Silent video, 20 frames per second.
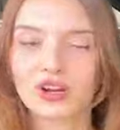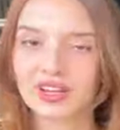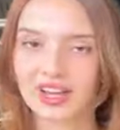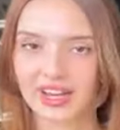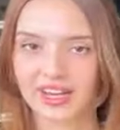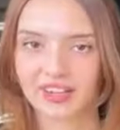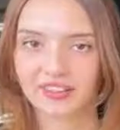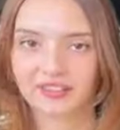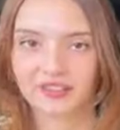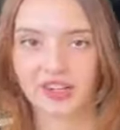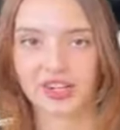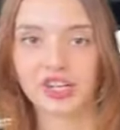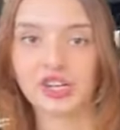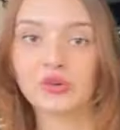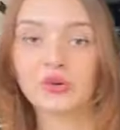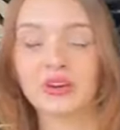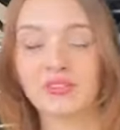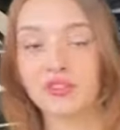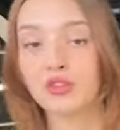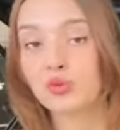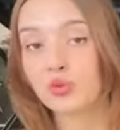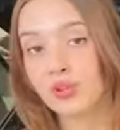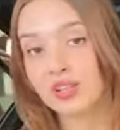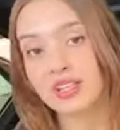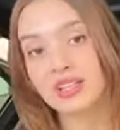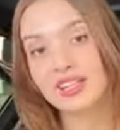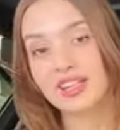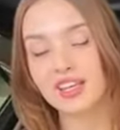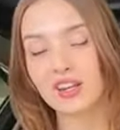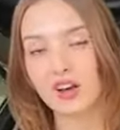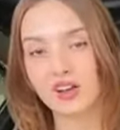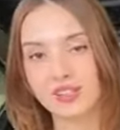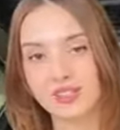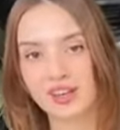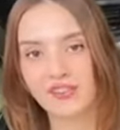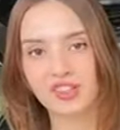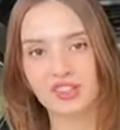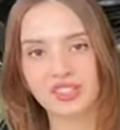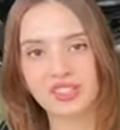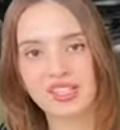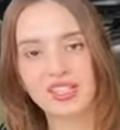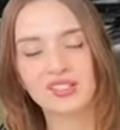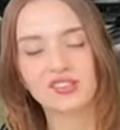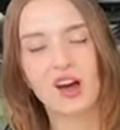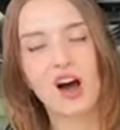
a negative for you. If you really need all seven seats,